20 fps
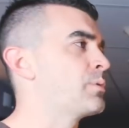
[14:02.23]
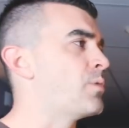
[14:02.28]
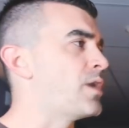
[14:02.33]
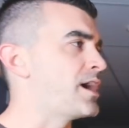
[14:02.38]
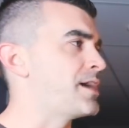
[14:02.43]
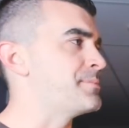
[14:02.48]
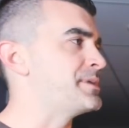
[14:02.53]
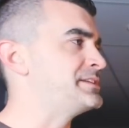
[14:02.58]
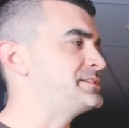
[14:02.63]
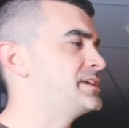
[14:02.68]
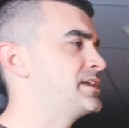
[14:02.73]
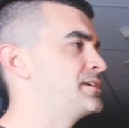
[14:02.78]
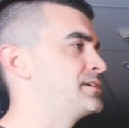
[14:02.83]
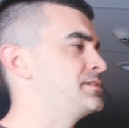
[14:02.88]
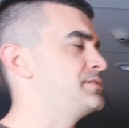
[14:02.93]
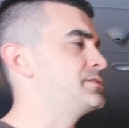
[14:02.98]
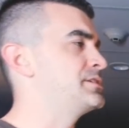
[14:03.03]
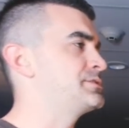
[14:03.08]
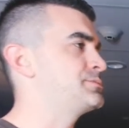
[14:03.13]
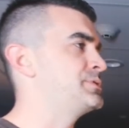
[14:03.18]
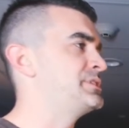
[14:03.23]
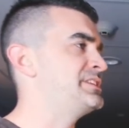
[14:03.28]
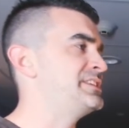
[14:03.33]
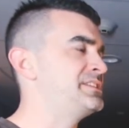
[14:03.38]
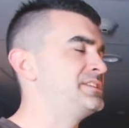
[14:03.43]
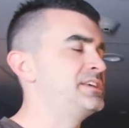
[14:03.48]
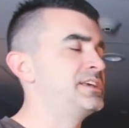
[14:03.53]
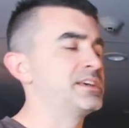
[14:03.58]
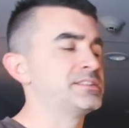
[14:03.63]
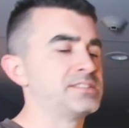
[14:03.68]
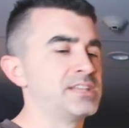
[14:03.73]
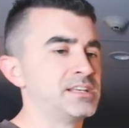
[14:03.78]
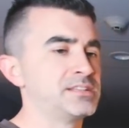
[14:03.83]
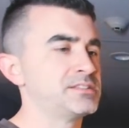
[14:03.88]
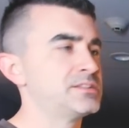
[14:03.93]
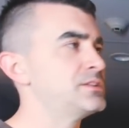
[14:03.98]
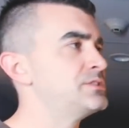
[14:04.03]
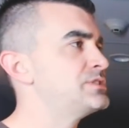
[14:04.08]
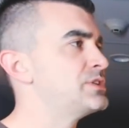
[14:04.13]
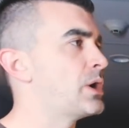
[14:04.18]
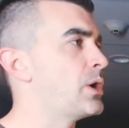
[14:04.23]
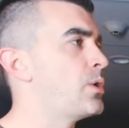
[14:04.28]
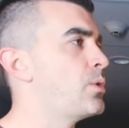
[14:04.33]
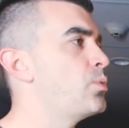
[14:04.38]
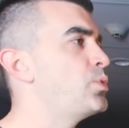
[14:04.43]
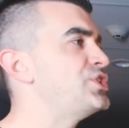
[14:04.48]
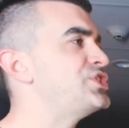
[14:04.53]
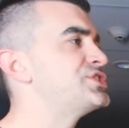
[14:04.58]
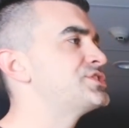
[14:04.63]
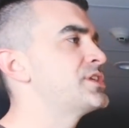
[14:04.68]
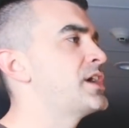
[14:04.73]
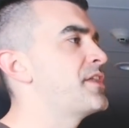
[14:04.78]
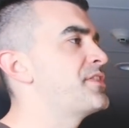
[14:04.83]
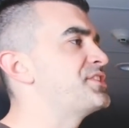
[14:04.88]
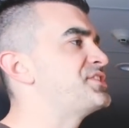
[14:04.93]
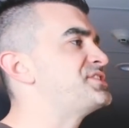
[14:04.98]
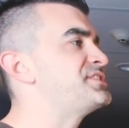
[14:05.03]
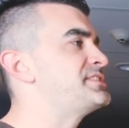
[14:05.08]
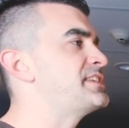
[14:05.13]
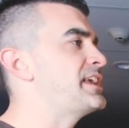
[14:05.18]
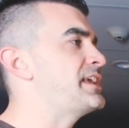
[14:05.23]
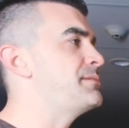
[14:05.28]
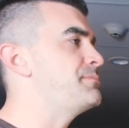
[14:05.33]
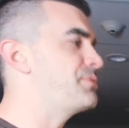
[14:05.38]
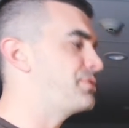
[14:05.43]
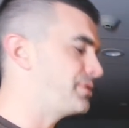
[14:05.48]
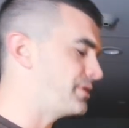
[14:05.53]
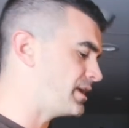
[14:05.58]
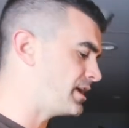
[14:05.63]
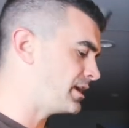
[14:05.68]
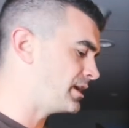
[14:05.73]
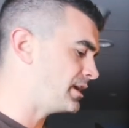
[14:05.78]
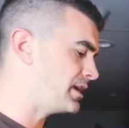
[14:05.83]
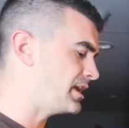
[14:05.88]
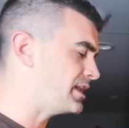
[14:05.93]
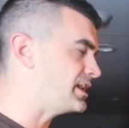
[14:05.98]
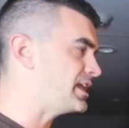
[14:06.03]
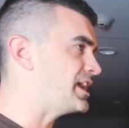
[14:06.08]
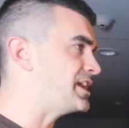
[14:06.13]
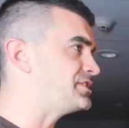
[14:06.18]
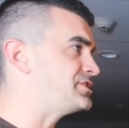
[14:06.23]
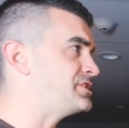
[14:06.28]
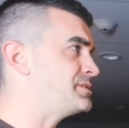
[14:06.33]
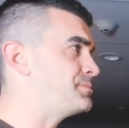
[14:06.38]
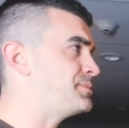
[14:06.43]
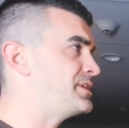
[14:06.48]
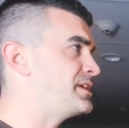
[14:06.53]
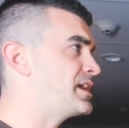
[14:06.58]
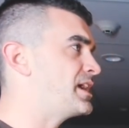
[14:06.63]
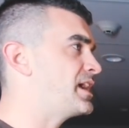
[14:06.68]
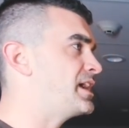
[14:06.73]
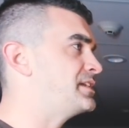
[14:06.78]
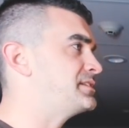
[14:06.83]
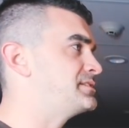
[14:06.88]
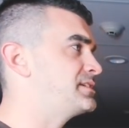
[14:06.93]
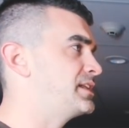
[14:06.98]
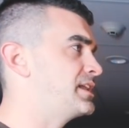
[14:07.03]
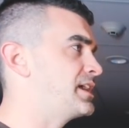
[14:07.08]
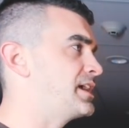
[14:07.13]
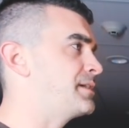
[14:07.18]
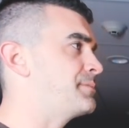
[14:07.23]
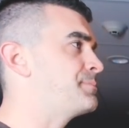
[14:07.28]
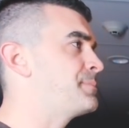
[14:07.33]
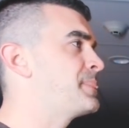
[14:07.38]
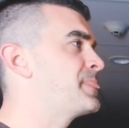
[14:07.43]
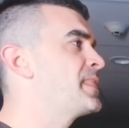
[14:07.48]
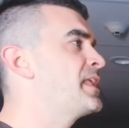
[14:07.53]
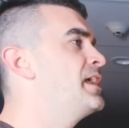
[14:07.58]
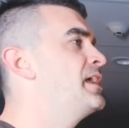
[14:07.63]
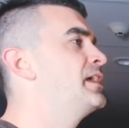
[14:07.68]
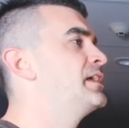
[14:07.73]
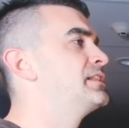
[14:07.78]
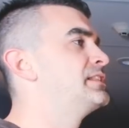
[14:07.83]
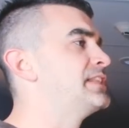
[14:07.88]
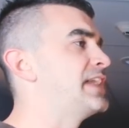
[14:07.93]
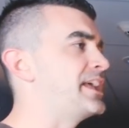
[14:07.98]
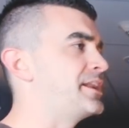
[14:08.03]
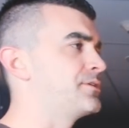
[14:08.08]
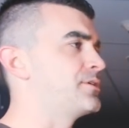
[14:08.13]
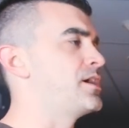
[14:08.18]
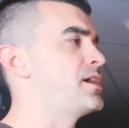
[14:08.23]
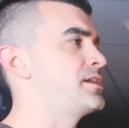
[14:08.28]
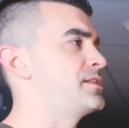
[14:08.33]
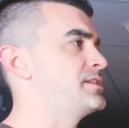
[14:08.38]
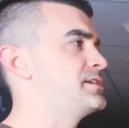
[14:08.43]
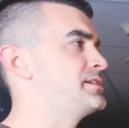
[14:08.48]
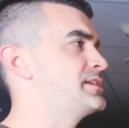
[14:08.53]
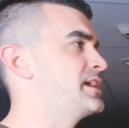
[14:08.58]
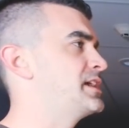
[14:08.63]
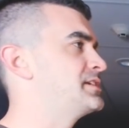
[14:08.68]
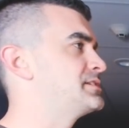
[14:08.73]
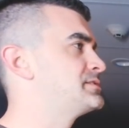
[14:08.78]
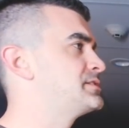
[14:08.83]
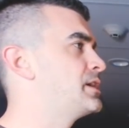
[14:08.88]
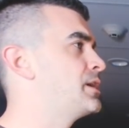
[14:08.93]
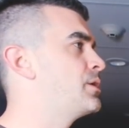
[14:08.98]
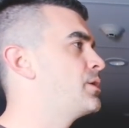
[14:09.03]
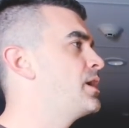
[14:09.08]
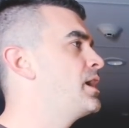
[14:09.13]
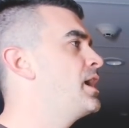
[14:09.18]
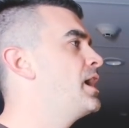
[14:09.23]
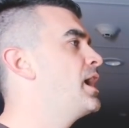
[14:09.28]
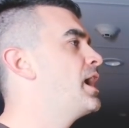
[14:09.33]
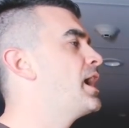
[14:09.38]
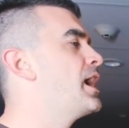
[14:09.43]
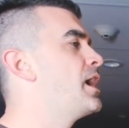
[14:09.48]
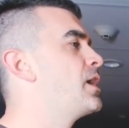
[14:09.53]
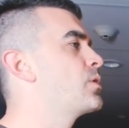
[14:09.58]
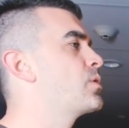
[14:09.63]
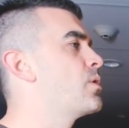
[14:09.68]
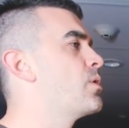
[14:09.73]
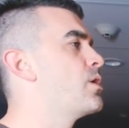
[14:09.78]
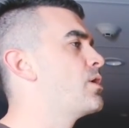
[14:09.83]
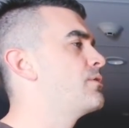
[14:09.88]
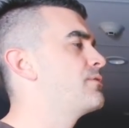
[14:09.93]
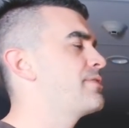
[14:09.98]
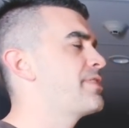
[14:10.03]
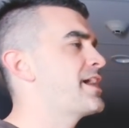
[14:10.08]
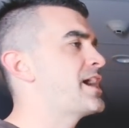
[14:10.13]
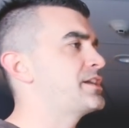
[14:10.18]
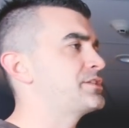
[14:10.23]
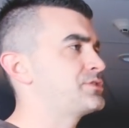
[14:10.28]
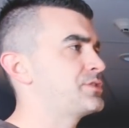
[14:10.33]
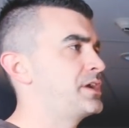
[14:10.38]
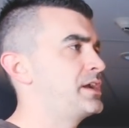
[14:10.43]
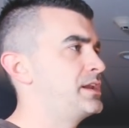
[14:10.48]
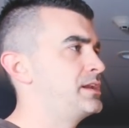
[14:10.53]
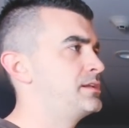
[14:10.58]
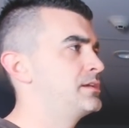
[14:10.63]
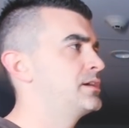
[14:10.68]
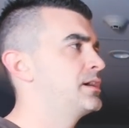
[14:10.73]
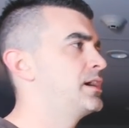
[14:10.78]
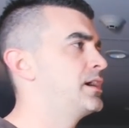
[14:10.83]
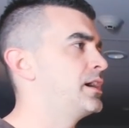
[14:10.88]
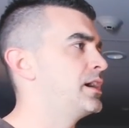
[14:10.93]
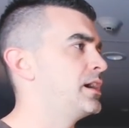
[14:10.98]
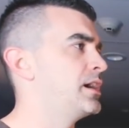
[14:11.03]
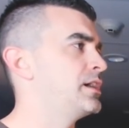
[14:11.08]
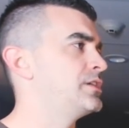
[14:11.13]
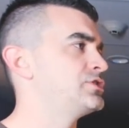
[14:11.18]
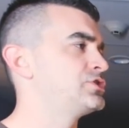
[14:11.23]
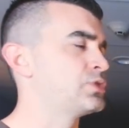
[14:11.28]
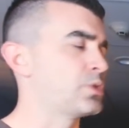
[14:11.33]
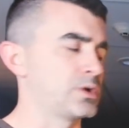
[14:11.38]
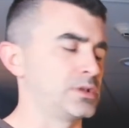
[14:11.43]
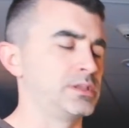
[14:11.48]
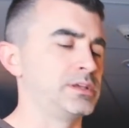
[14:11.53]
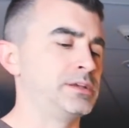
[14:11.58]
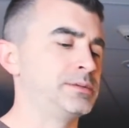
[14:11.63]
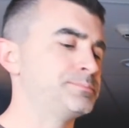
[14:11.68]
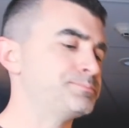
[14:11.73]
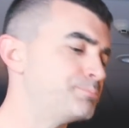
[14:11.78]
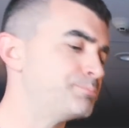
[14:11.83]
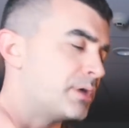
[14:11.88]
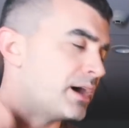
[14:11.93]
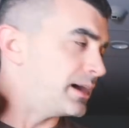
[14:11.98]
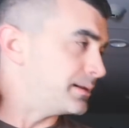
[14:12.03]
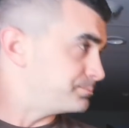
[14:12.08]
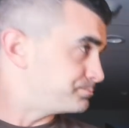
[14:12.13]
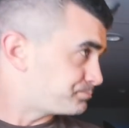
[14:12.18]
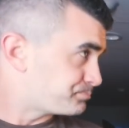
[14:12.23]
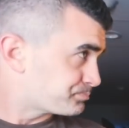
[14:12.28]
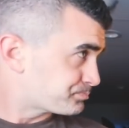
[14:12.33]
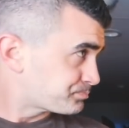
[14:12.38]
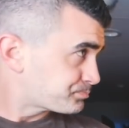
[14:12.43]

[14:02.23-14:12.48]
why am I telling you this with DTSS? So we saw the same thing in HEPA today, later on in the day. So I'll go over that trade shortly. But